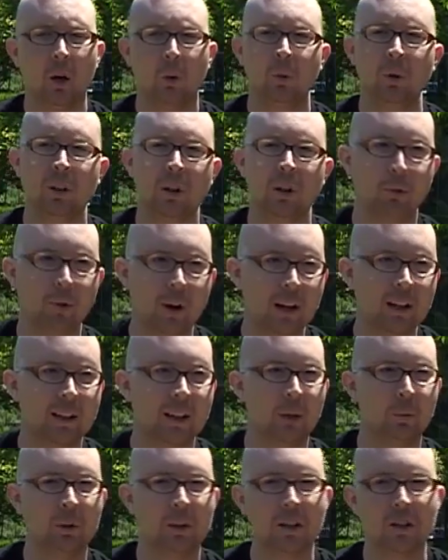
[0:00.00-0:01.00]
We rank
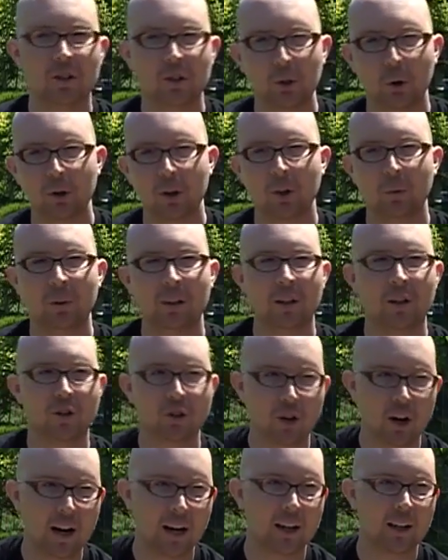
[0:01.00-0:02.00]
it, we can sort it, we can
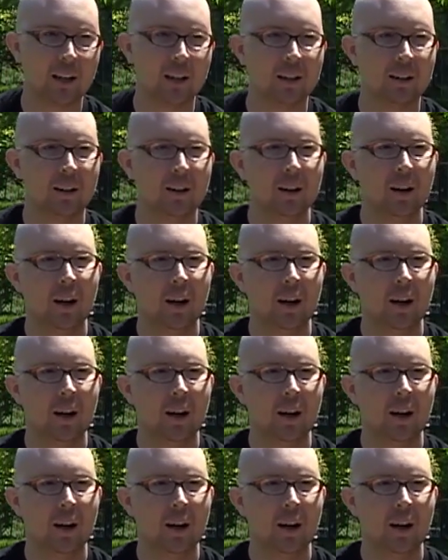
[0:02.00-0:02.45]
track it.